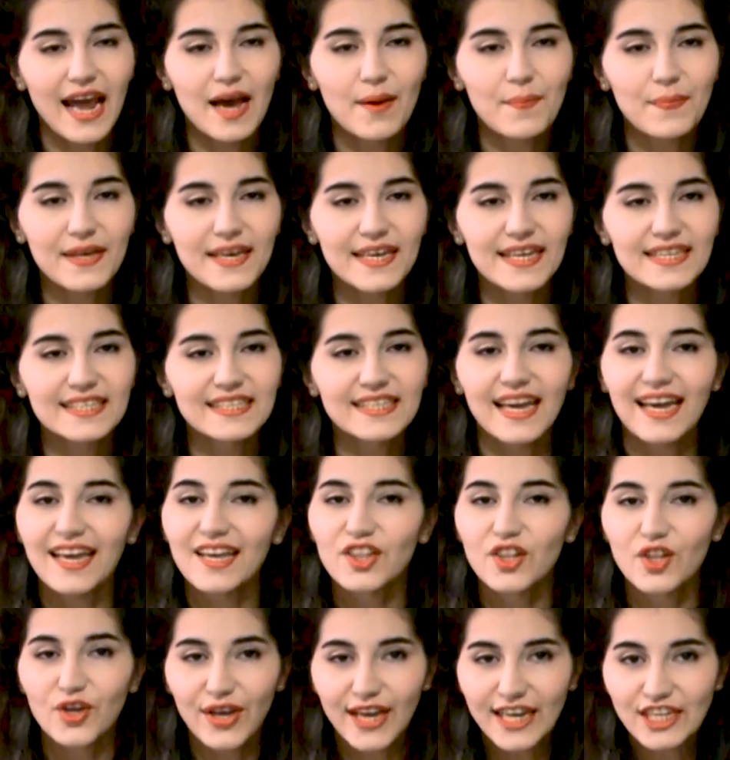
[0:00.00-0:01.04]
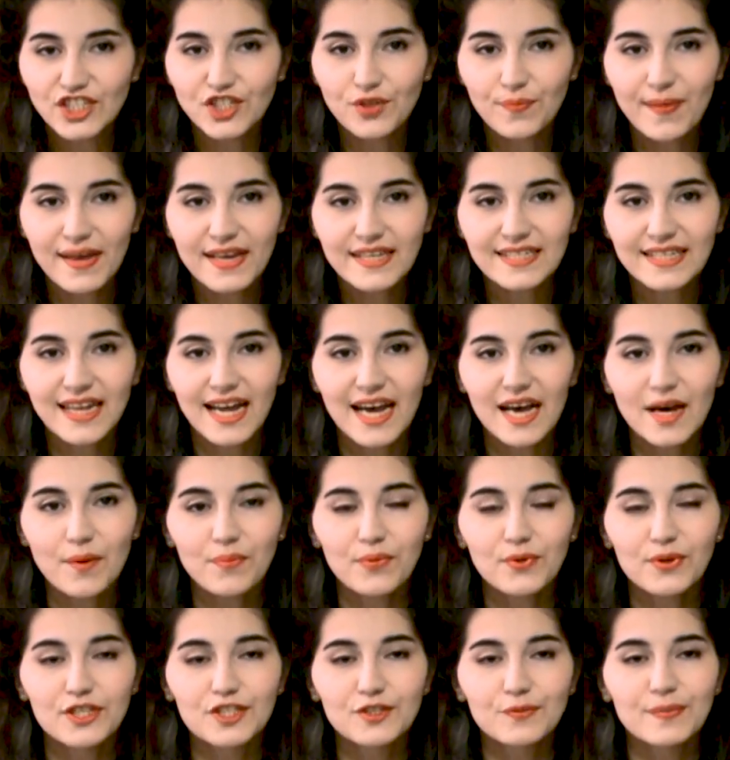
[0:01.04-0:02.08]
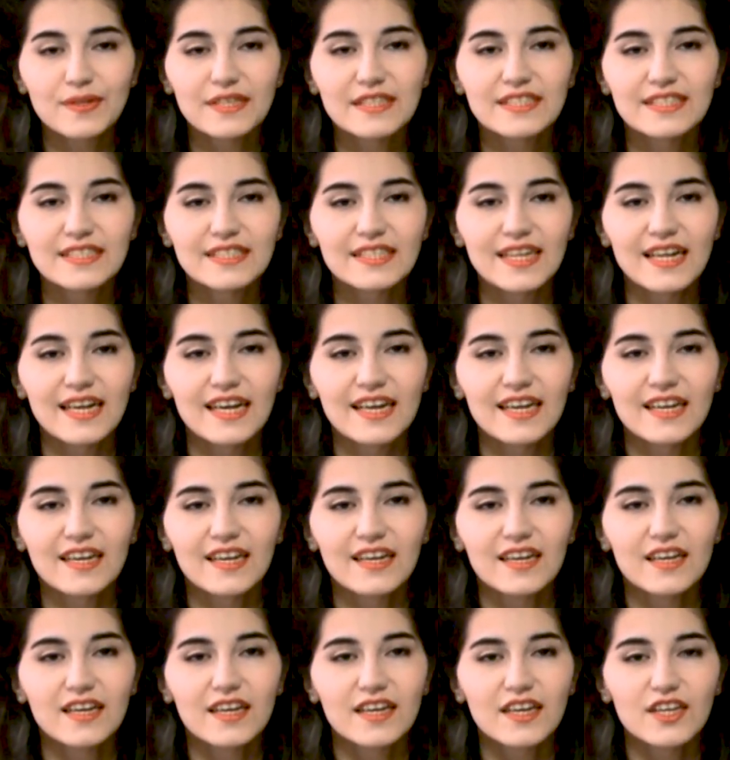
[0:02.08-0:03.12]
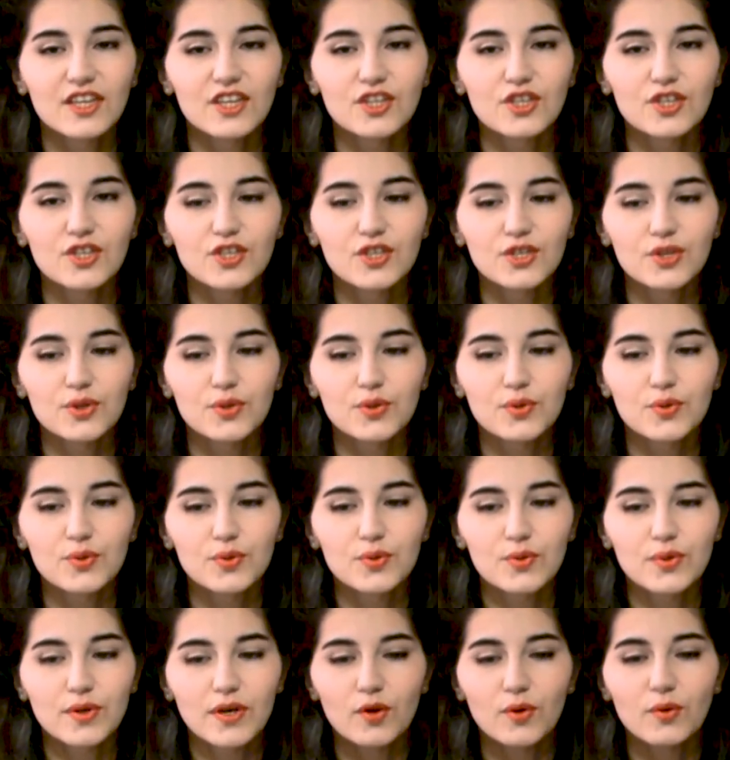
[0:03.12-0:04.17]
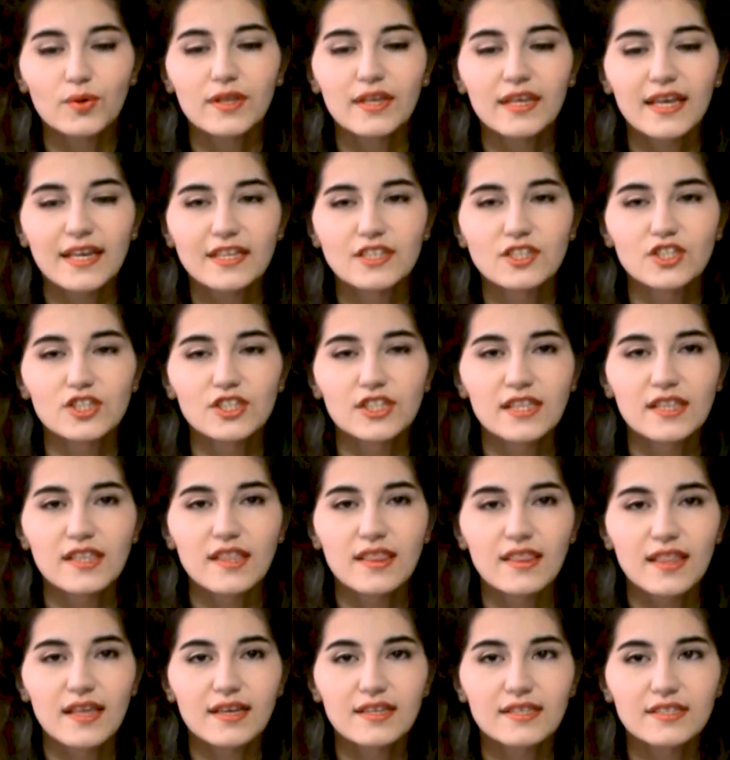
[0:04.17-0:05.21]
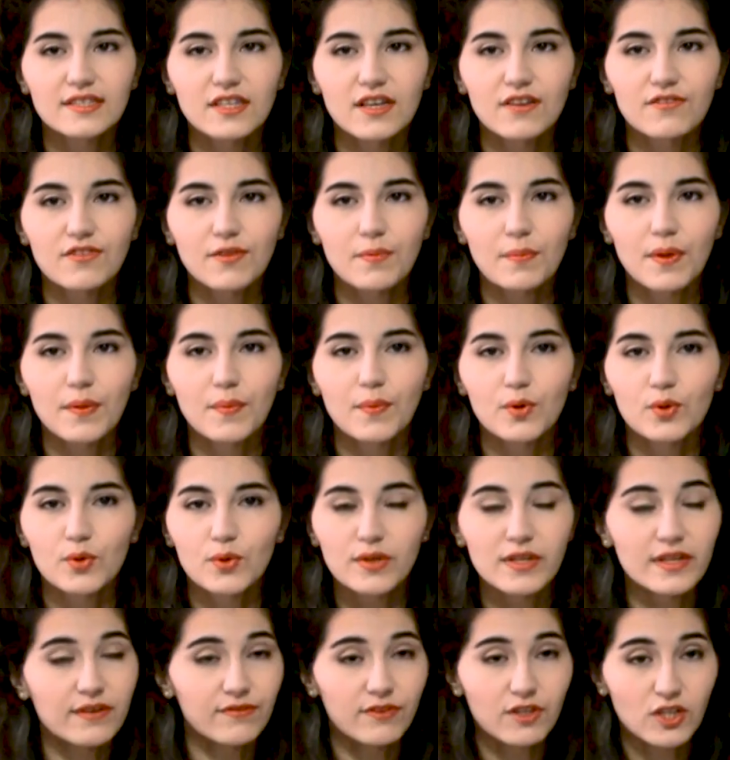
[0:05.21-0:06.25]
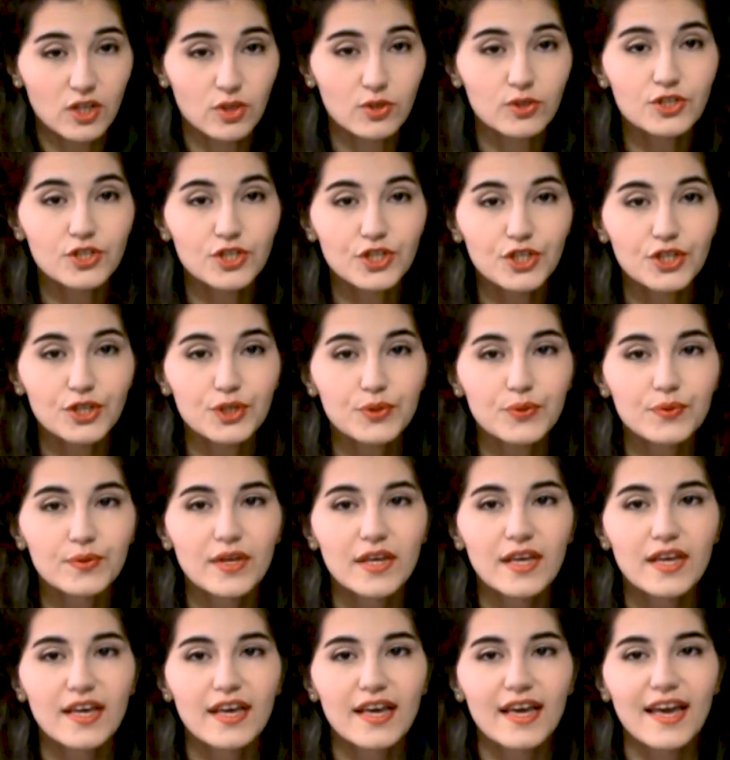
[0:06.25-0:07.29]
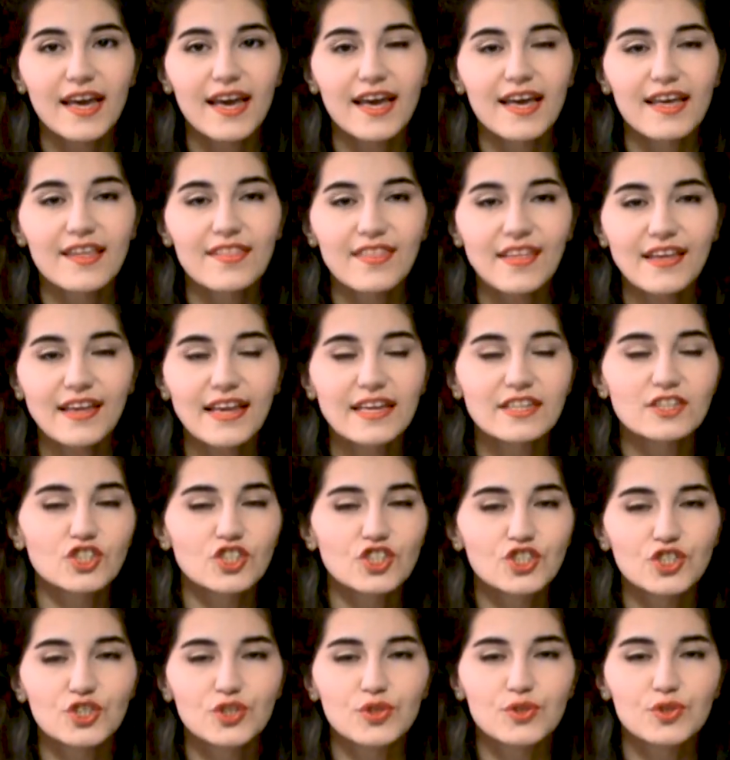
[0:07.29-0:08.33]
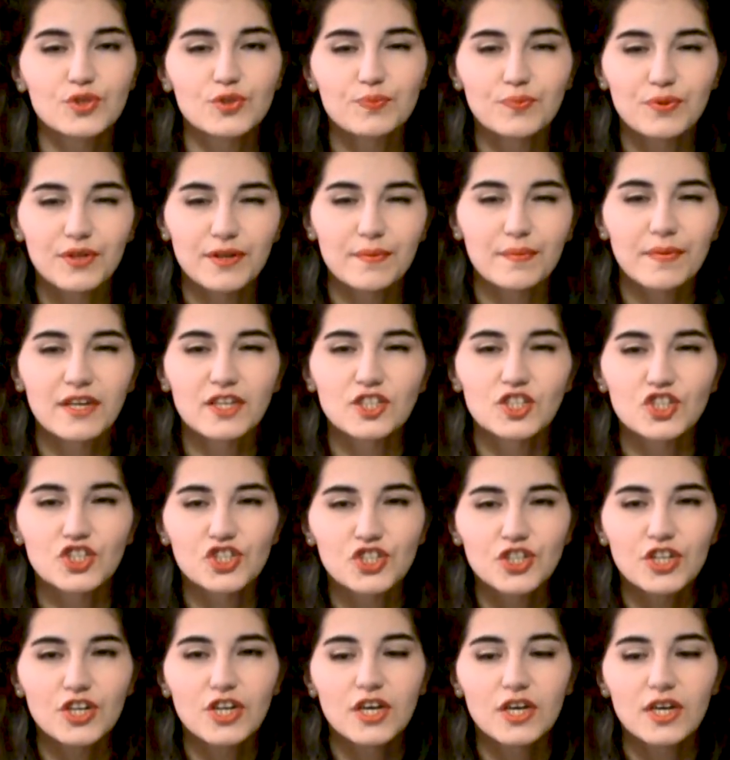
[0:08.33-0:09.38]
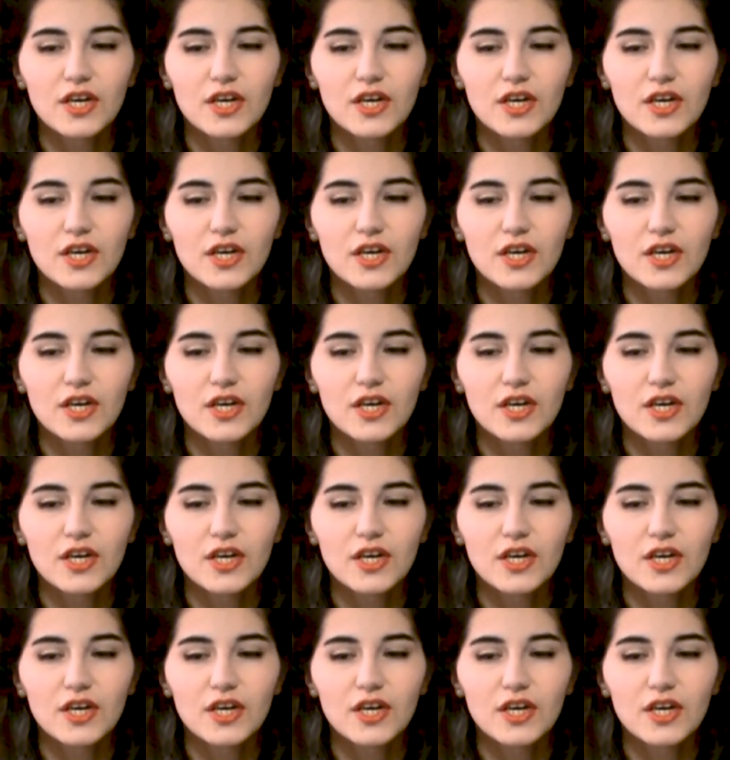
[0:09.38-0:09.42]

app is a location-based app, which means that you only get to see the things of the people who live close to you, and they get to choose pretty much